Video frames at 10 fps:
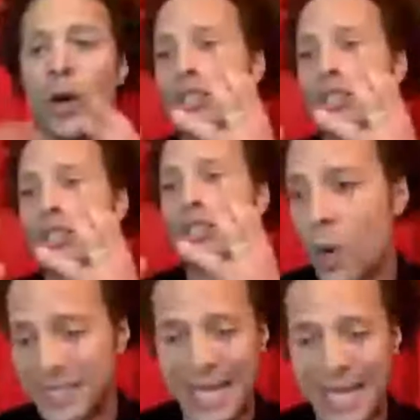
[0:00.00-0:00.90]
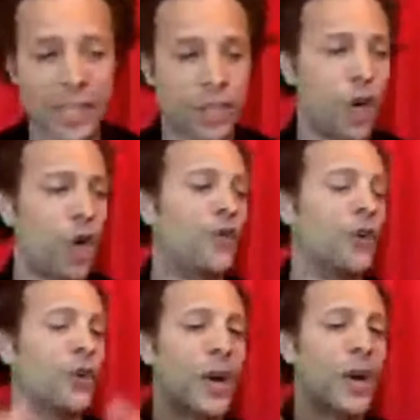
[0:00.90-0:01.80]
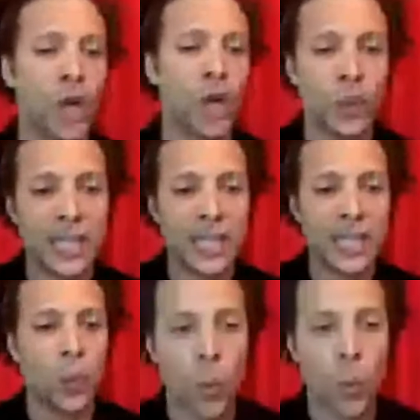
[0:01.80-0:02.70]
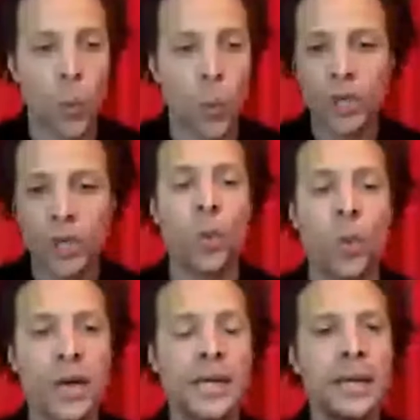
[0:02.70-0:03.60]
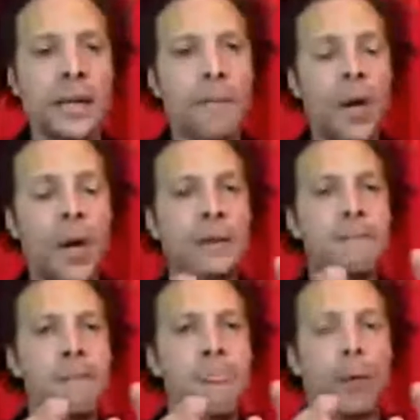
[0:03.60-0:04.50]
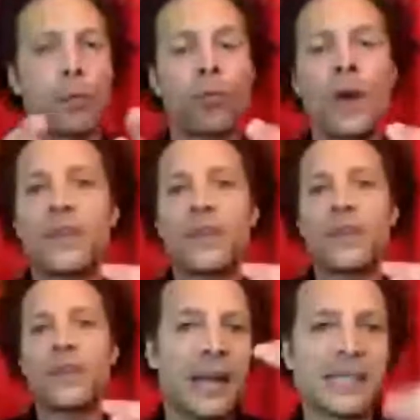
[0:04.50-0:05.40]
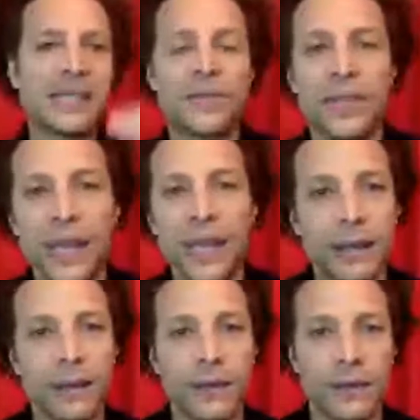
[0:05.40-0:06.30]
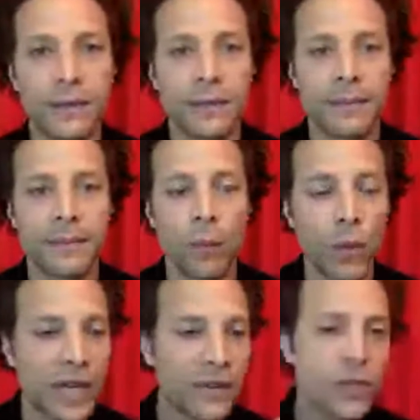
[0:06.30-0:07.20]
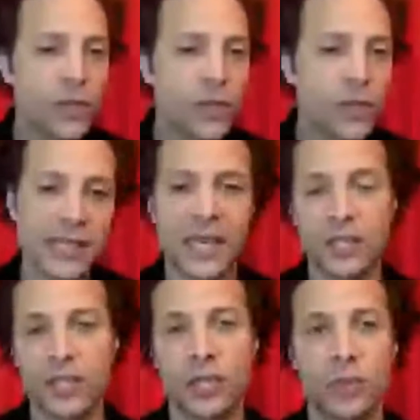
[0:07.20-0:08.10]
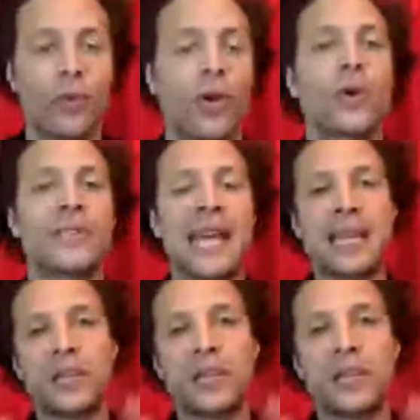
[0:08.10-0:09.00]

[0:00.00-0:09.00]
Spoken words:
don't want to catch COVID, or I don't want. But whether it's positive or negative, whatever you pay attention to grows. That is where